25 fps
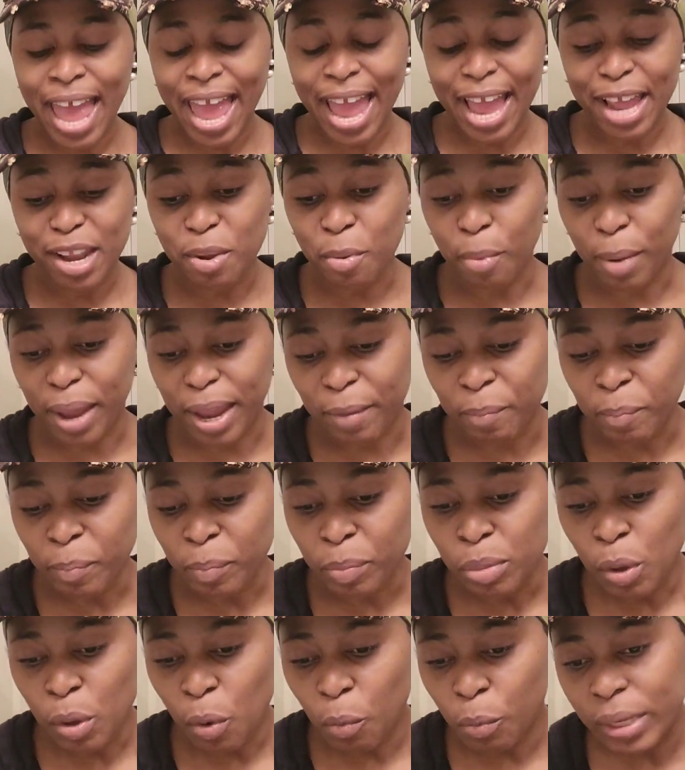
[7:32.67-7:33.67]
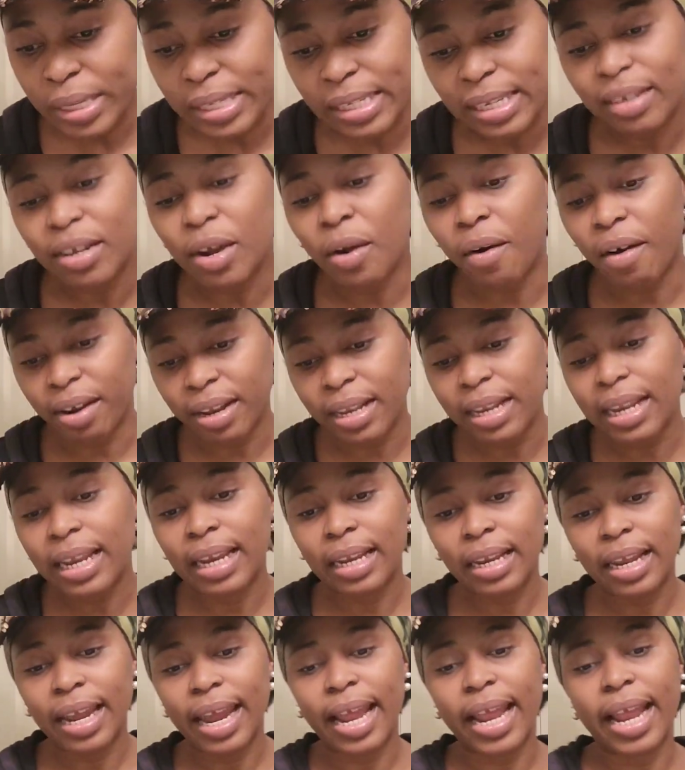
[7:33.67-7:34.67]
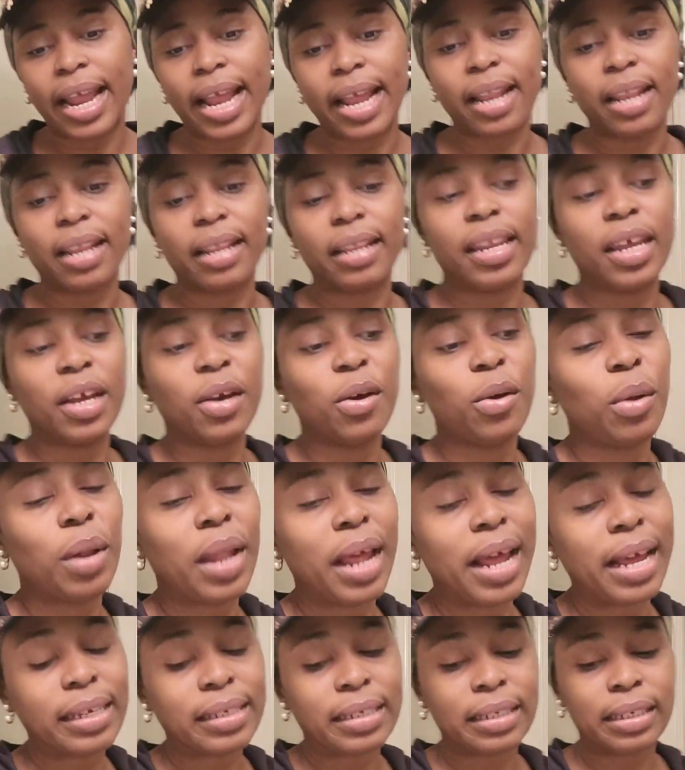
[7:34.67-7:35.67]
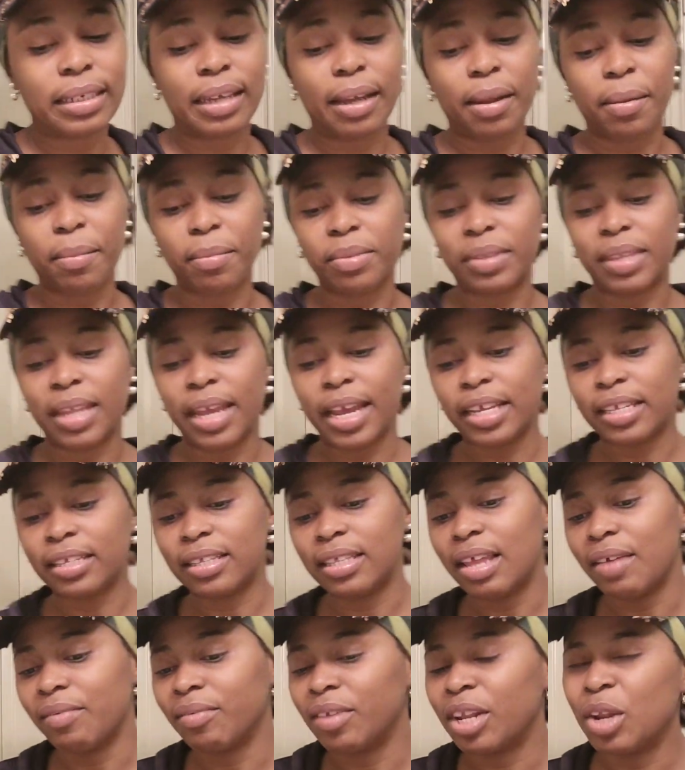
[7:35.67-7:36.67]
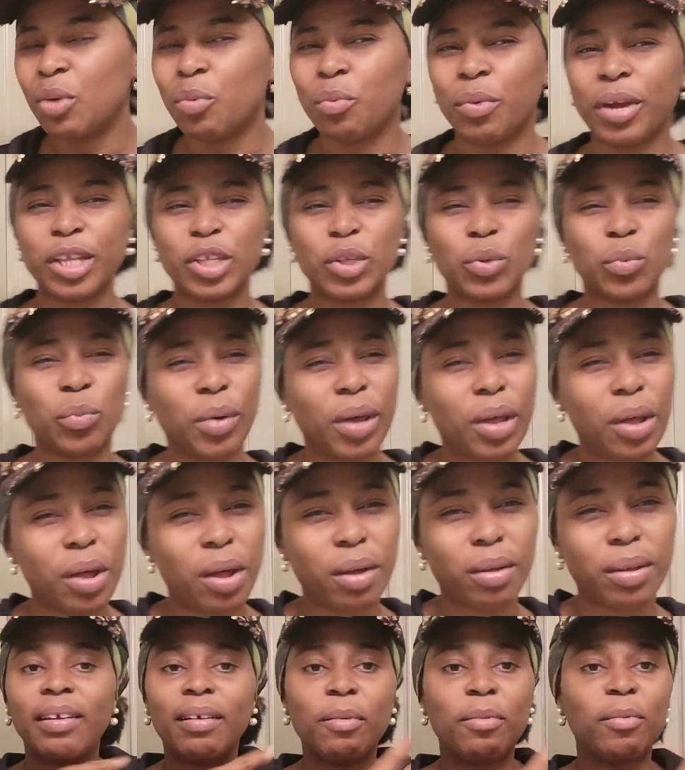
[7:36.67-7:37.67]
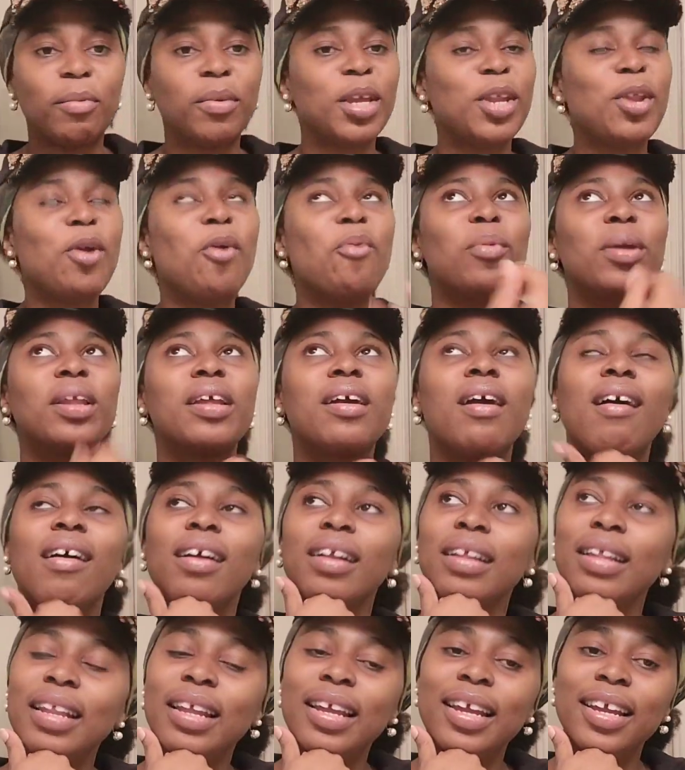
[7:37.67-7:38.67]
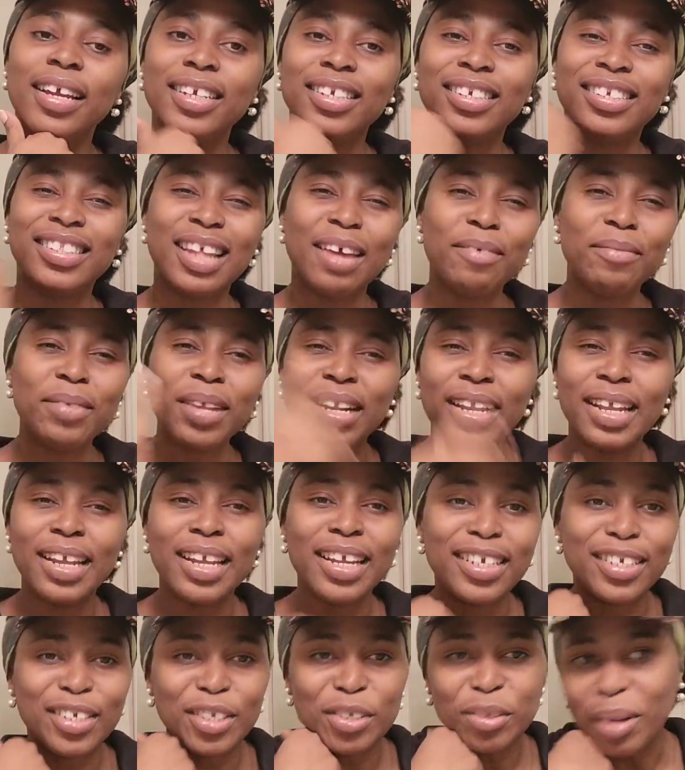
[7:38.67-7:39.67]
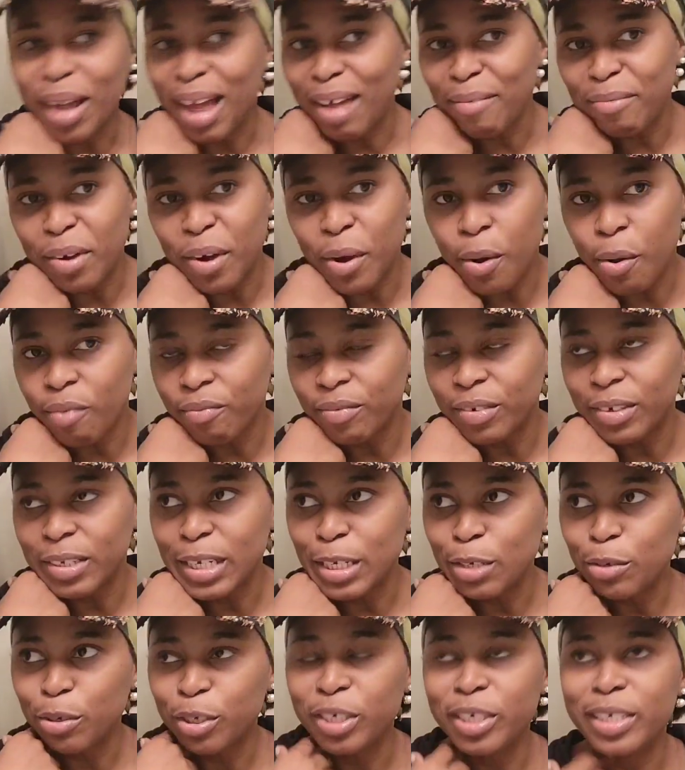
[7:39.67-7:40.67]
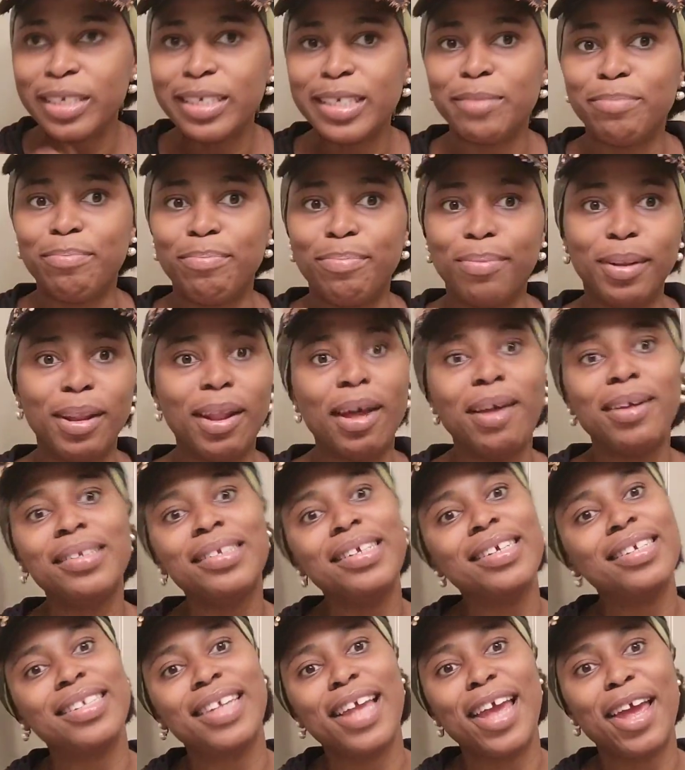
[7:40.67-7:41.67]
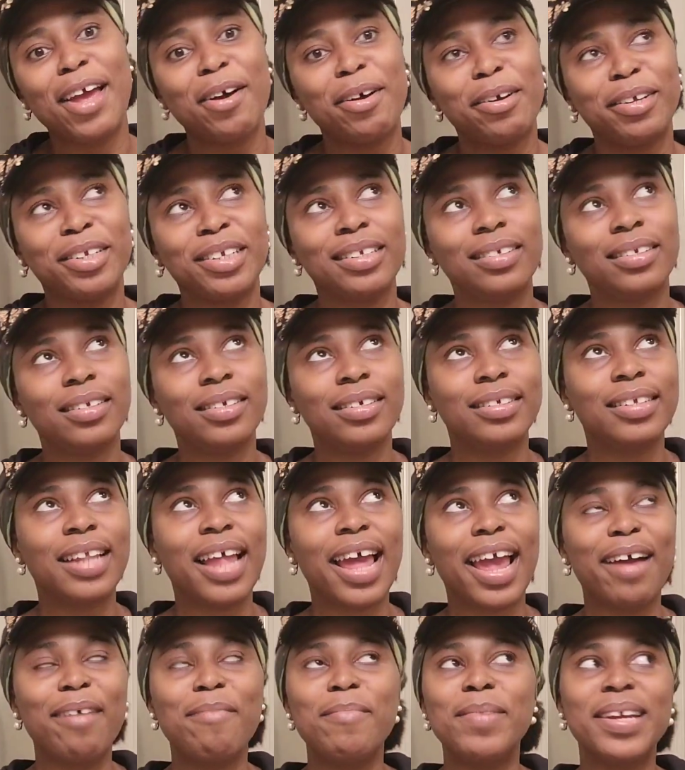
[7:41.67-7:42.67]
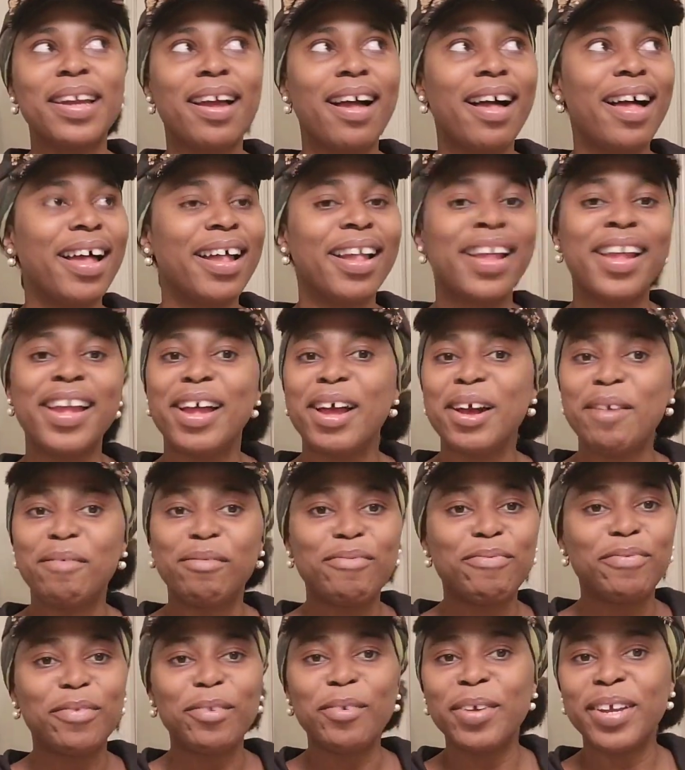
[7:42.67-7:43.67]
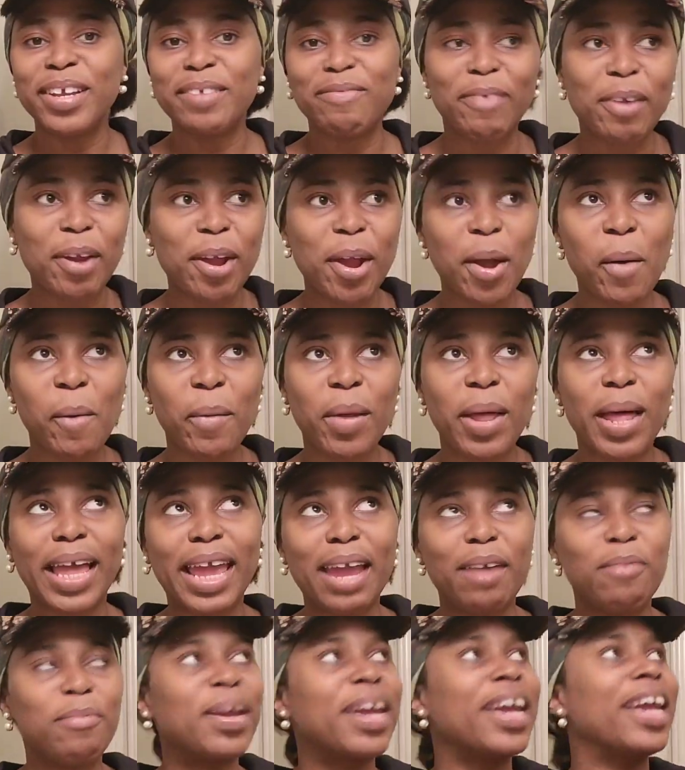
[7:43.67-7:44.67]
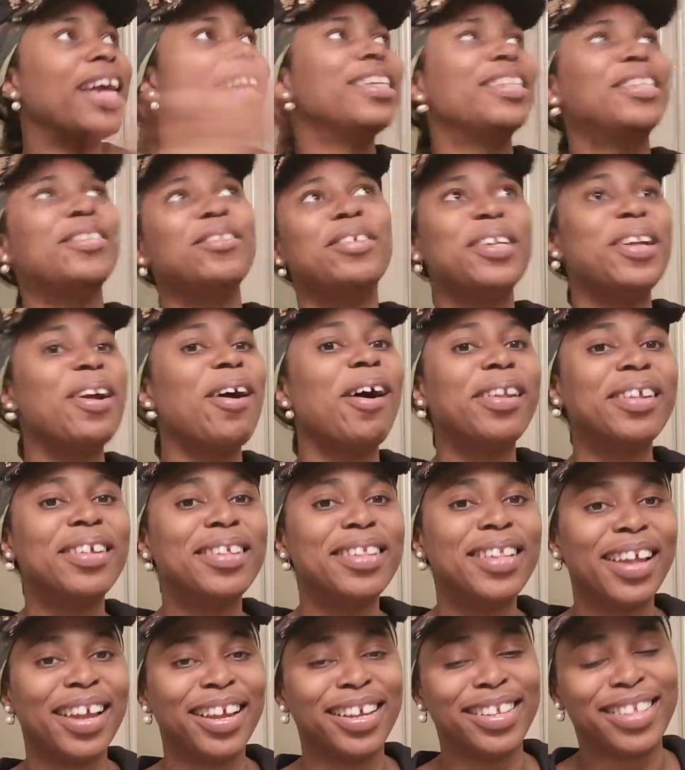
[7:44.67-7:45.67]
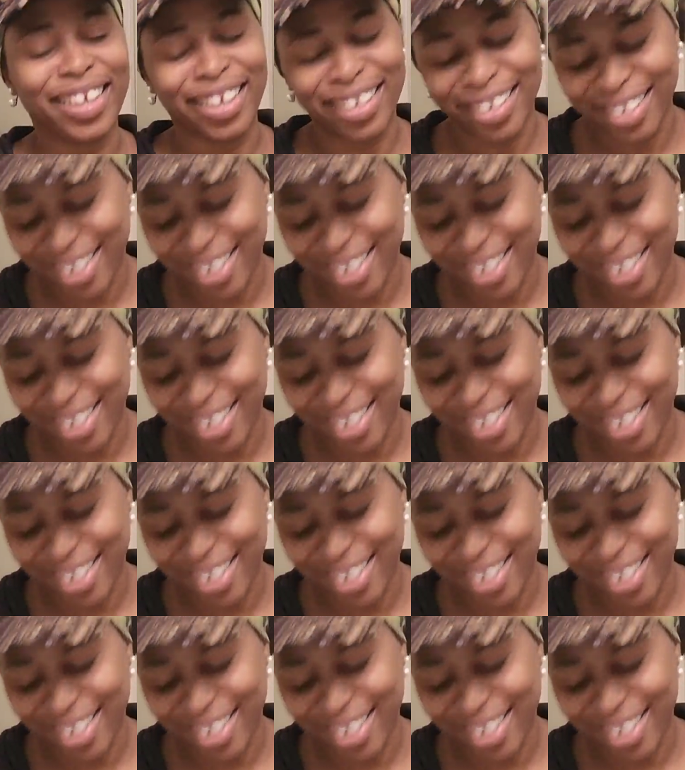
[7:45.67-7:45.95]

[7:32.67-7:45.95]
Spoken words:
Anyway, with Courtney and Nicholas, they definitely went well. You know, with Courtney, it's definitely easy to have a conversation. She's blunt as hell. She's just like, oh my God, we're flowing very well. Can we cancel the other date?